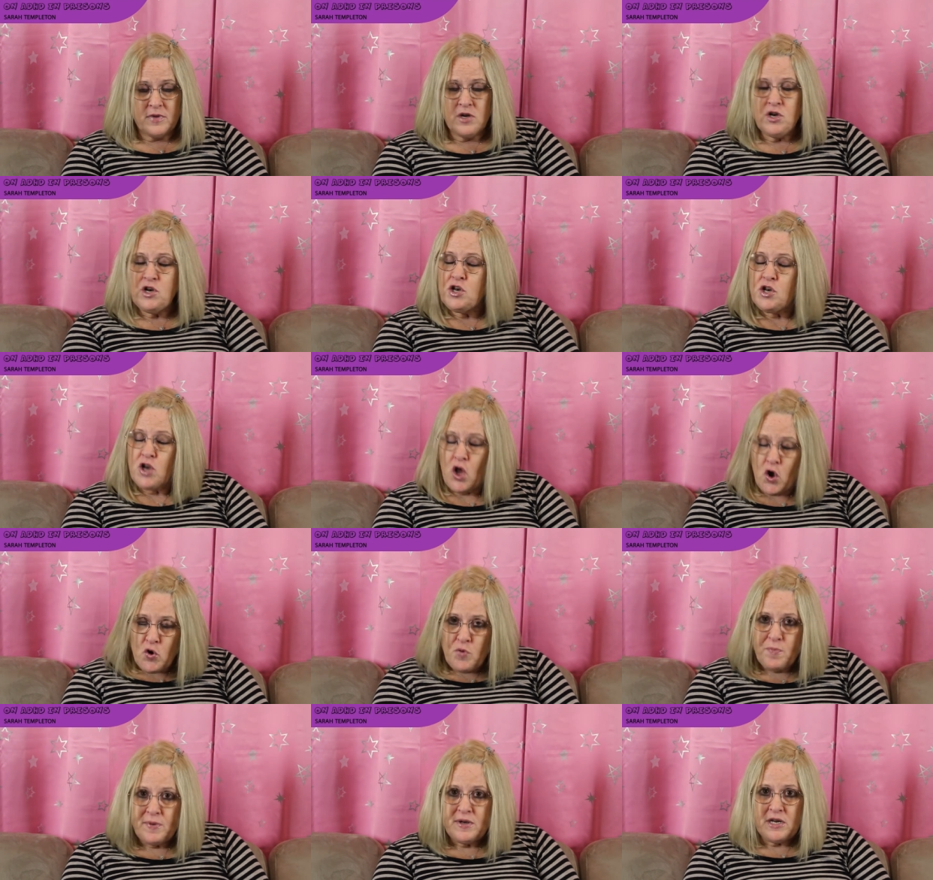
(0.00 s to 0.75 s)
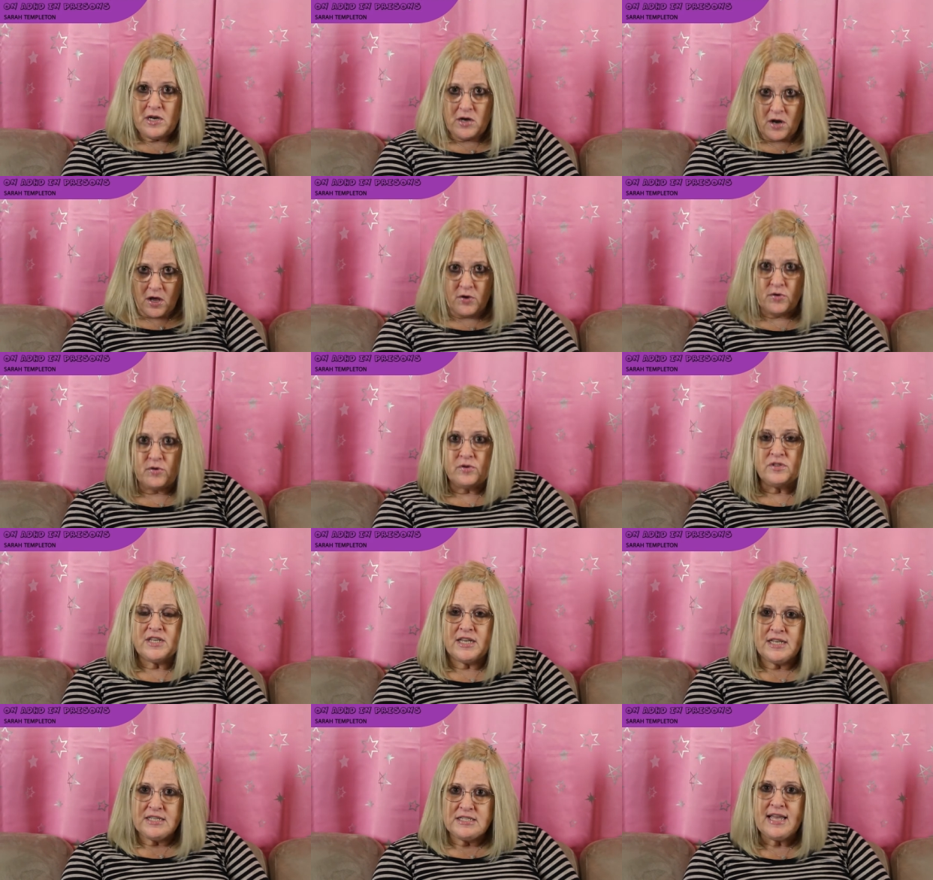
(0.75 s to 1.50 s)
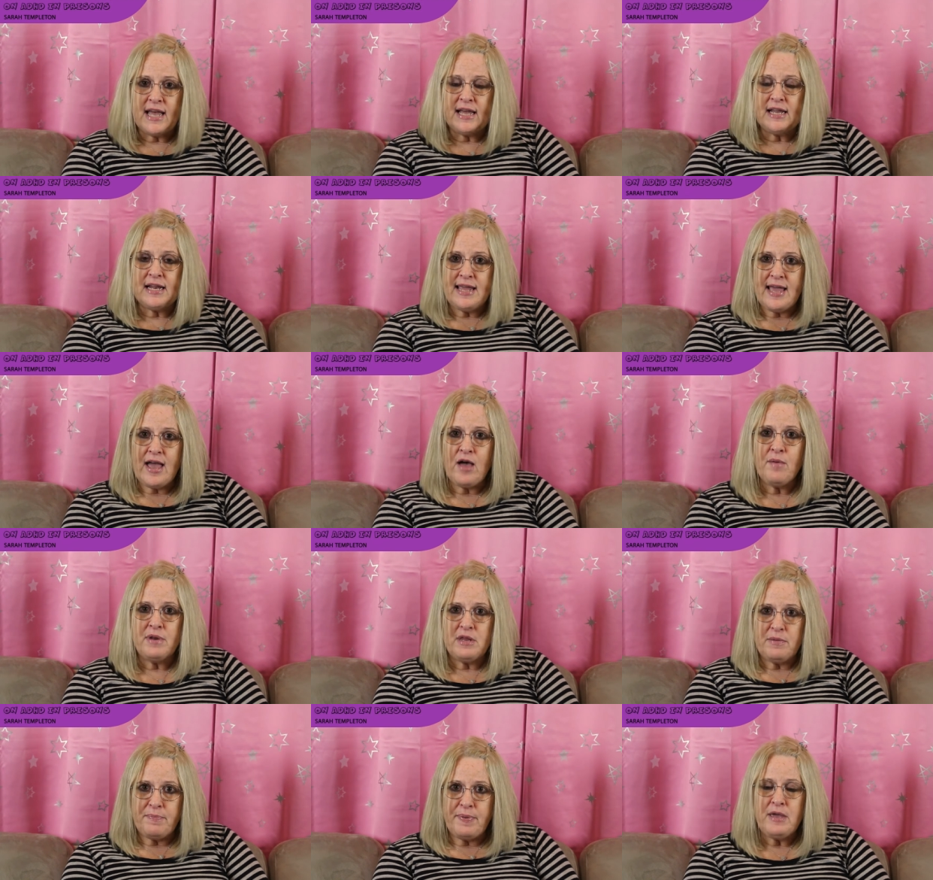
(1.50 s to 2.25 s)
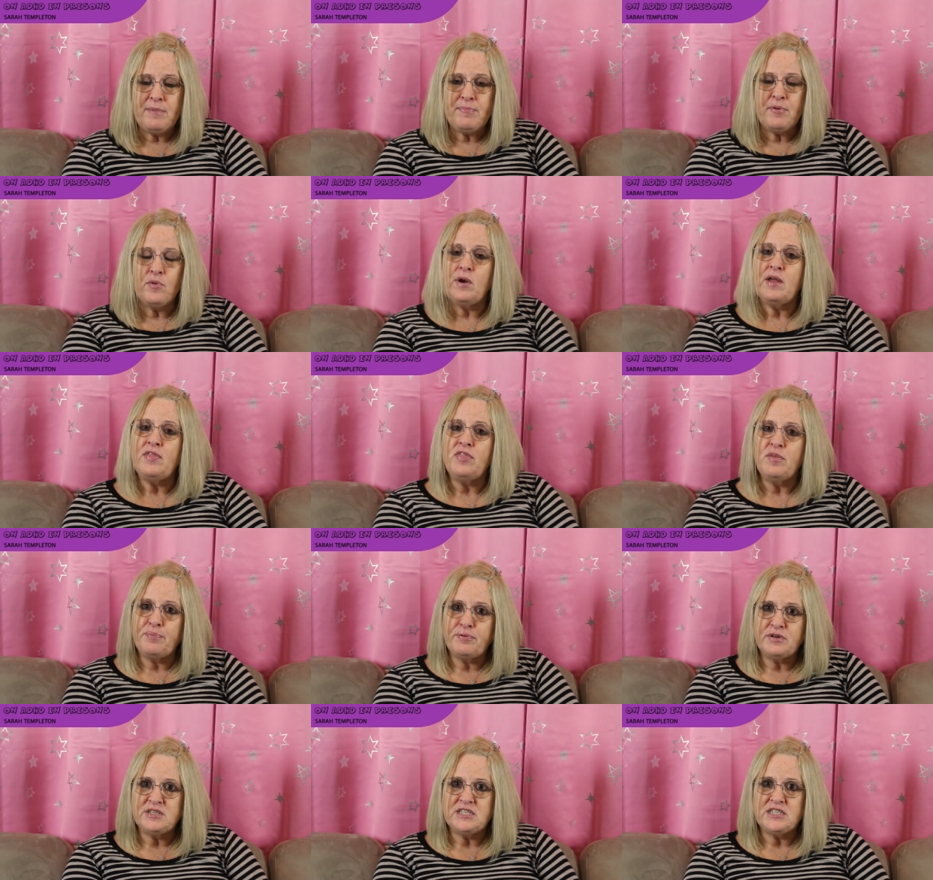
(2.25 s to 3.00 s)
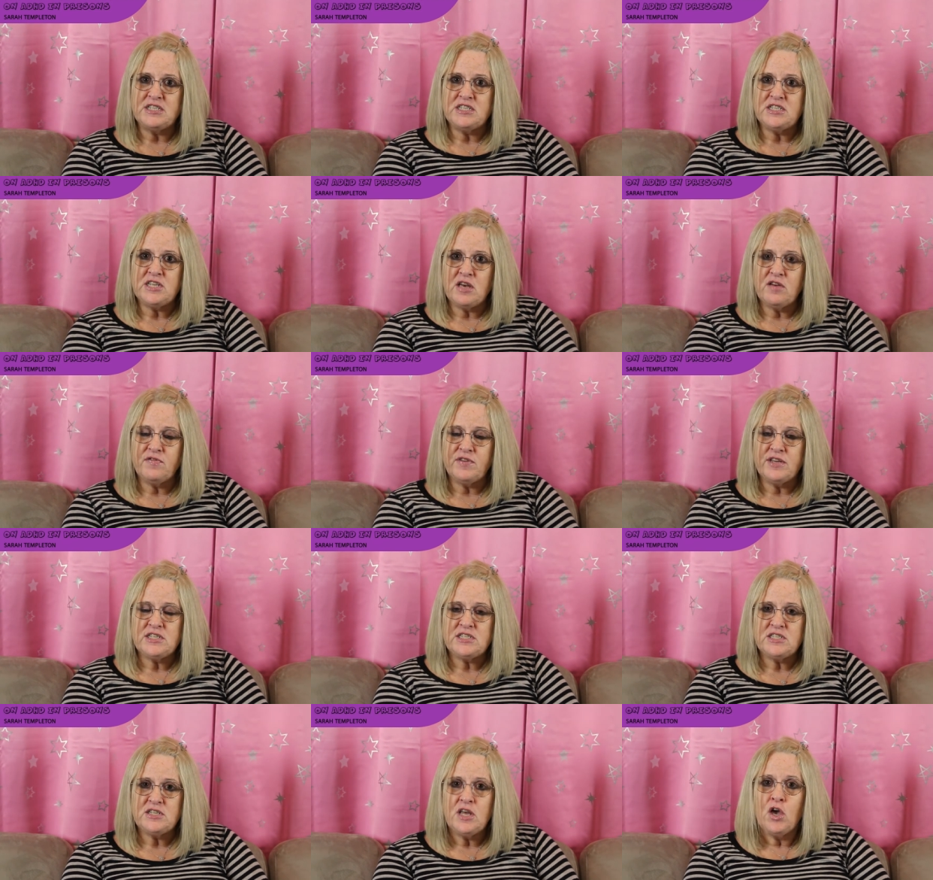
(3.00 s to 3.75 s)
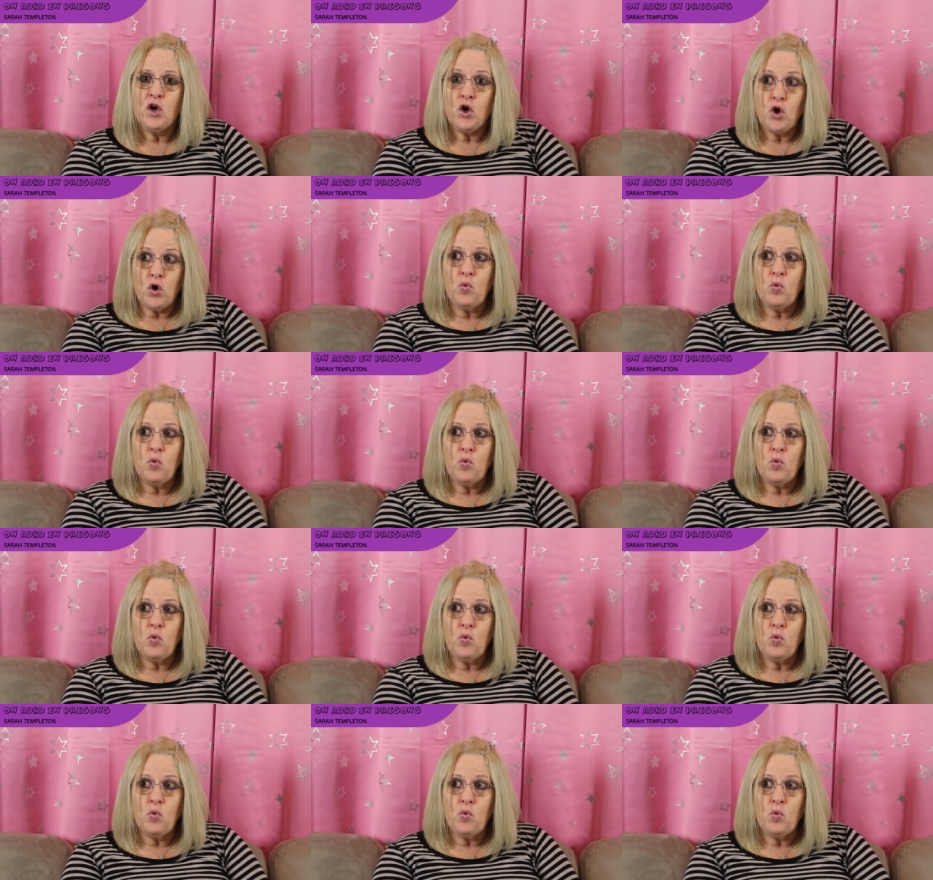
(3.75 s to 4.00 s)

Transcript: Nobody knows exactly how many people in the prison service